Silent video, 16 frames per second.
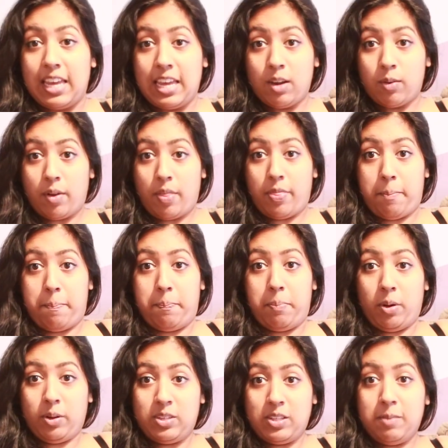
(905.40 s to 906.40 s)
here at the
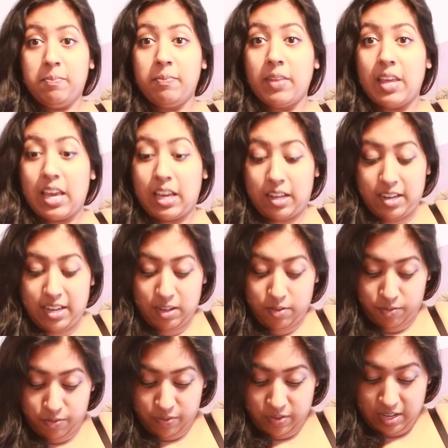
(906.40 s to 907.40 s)
bottom, it kind
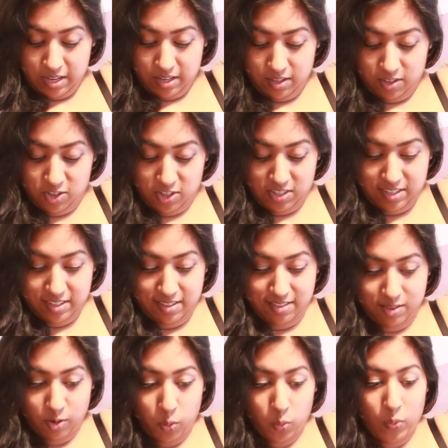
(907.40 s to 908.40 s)
of just
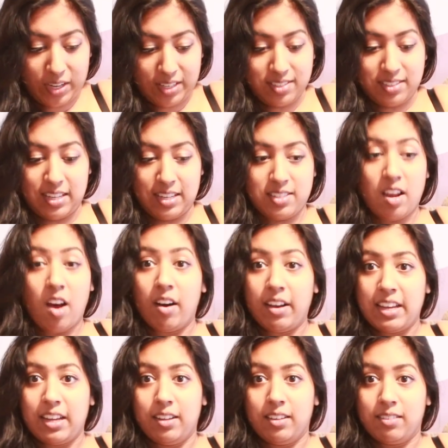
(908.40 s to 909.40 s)
always sits
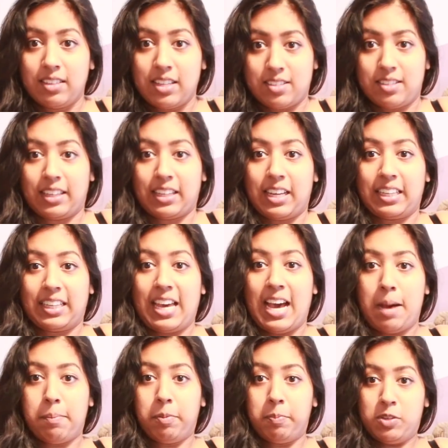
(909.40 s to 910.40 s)
higher. There's like a
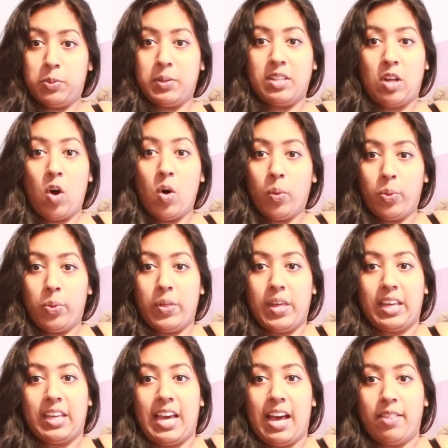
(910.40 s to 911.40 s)
gap between the whole
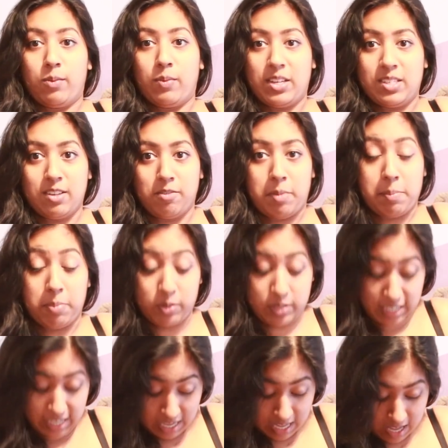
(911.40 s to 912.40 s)
thing and the rest of my
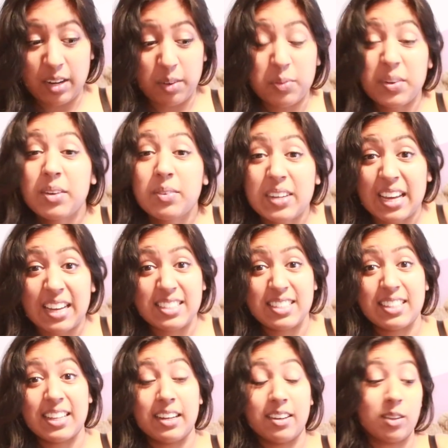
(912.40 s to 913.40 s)
body. And I really, really
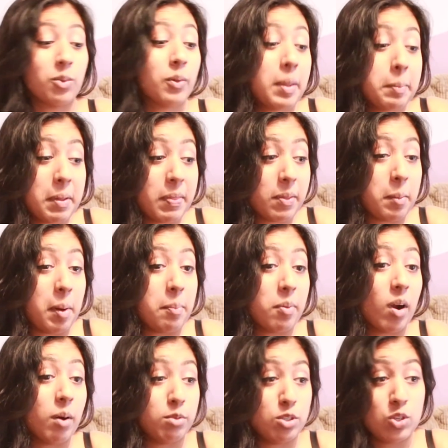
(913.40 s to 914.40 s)
hated that, and I thought that meant that my
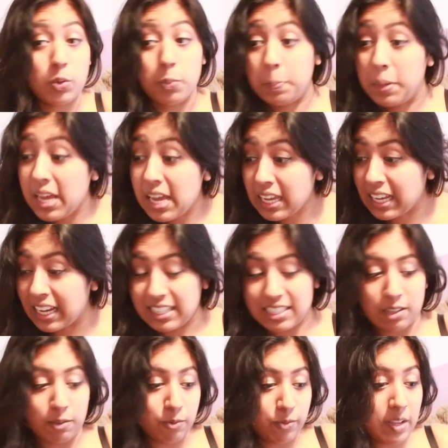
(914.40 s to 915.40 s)
bra was too big and
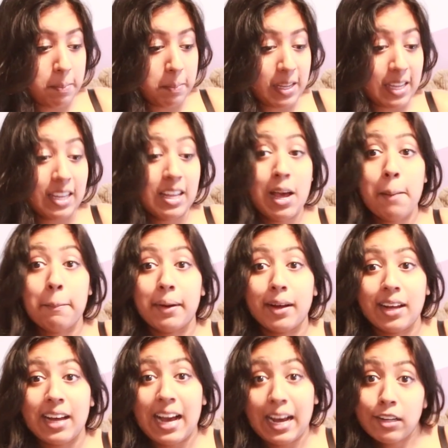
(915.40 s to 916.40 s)
didn't fit me.
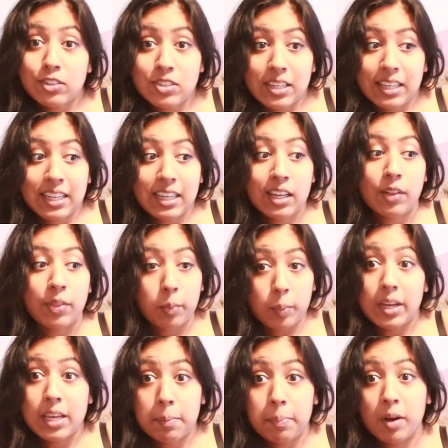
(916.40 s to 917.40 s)
But actually, the
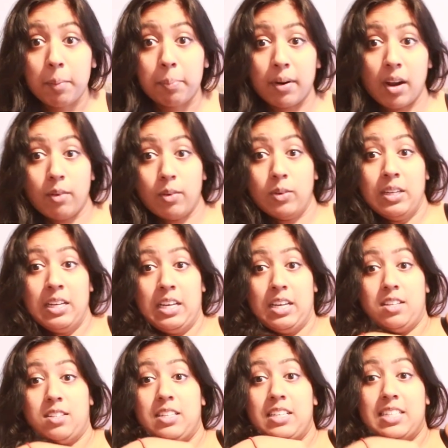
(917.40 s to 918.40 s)
way you put a bra on
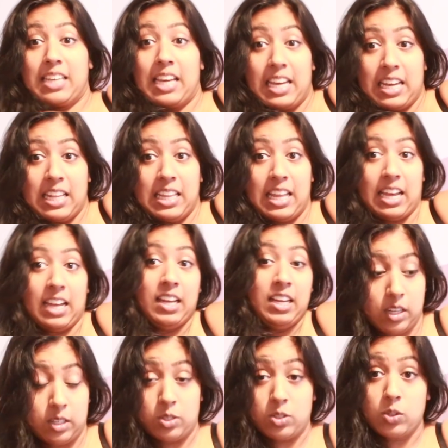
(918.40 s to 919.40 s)
is you need to get in there
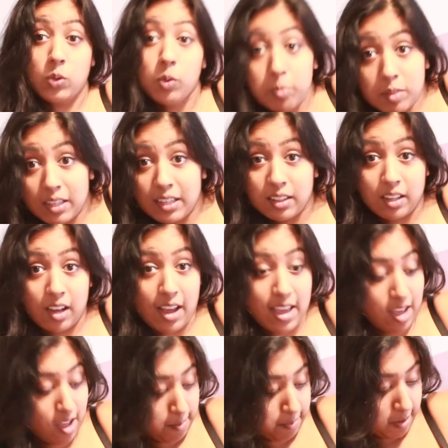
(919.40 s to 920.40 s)
and scoop the little
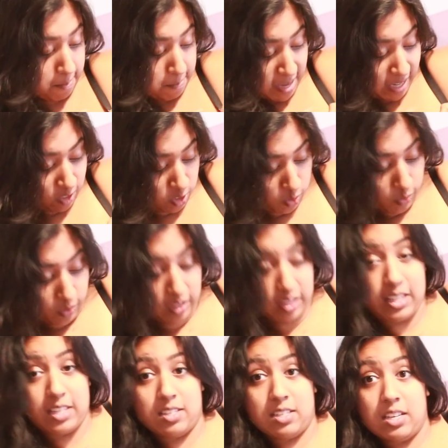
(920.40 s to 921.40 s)
guy up and make sure
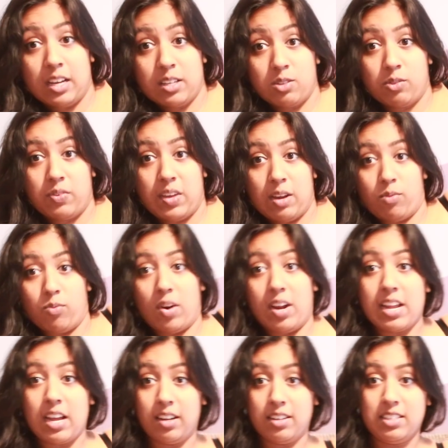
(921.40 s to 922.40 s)
that this does fit
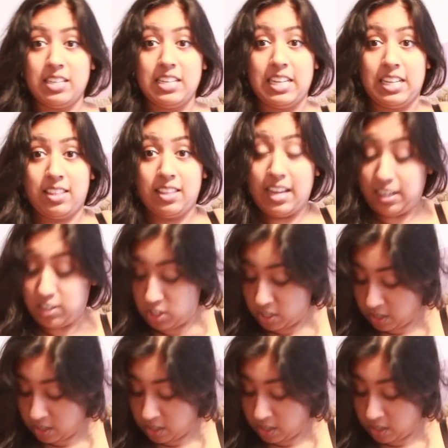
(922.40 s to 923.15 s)
right underneath. And